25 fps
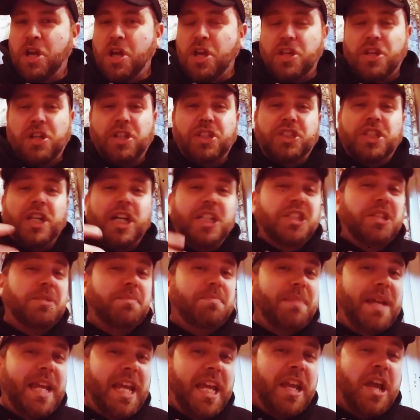You're judging
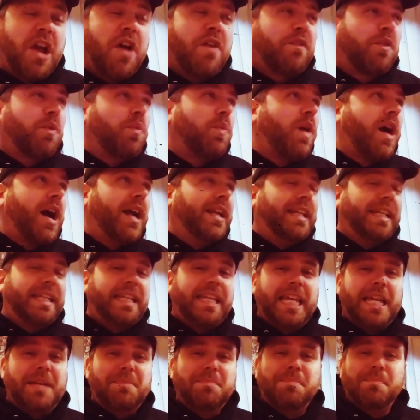me for wanting to
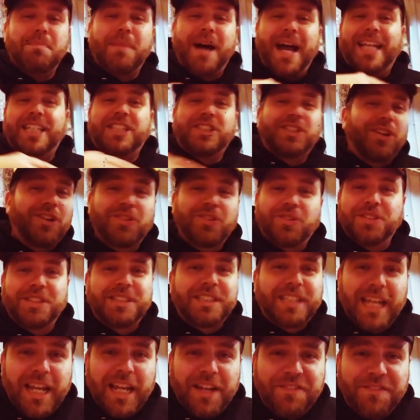keep my circle
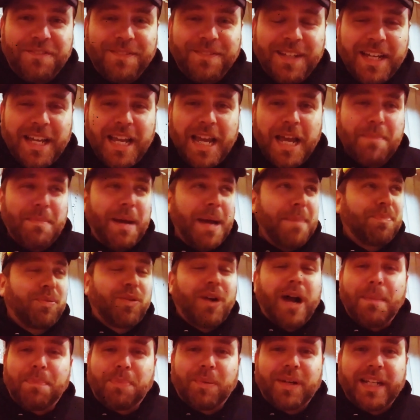safe and my
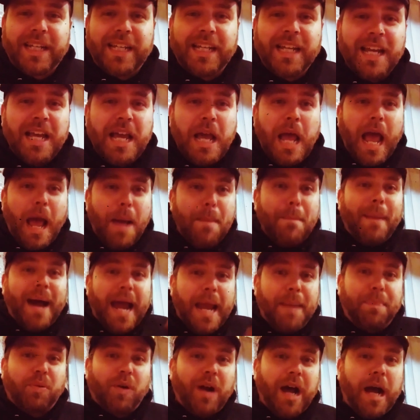property
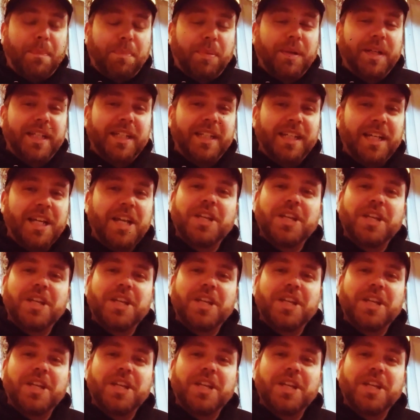my property.